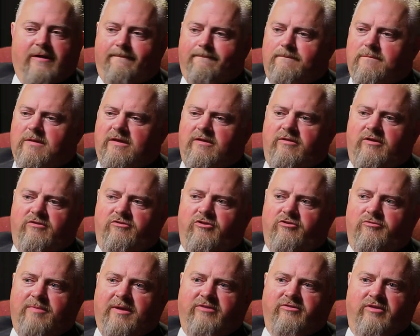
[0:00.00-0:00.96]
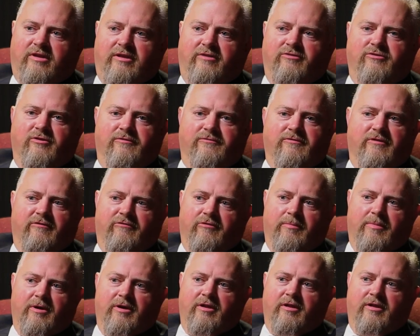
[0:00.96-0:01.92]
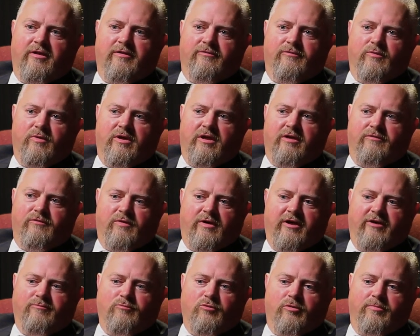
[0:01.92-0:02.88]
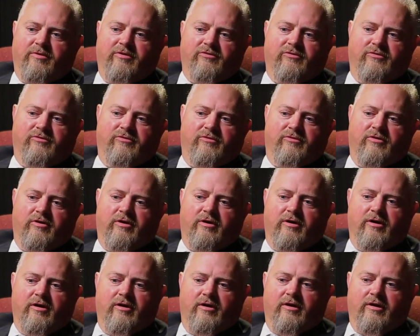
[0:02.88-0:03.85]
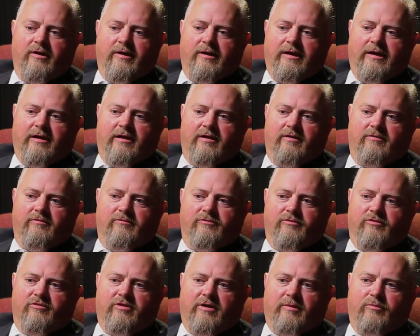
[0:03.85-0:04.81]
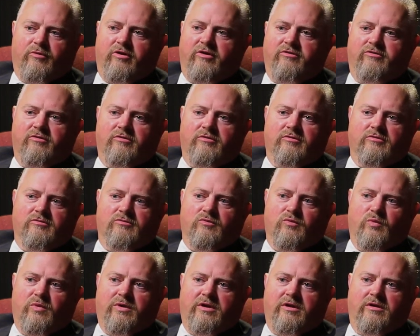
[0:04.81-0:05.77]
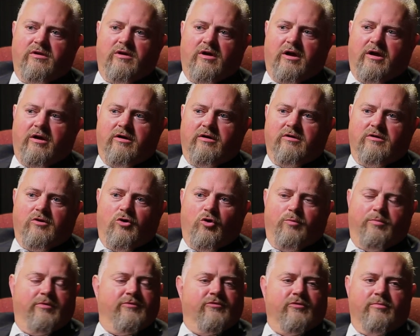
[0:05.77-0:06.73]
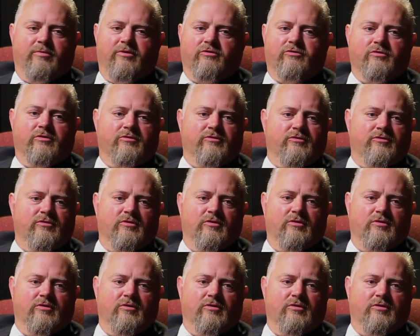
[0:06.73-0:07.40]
Yeah, it just makes it easier for everybody if we have more businesses here. And for some reason, we aren't open for business.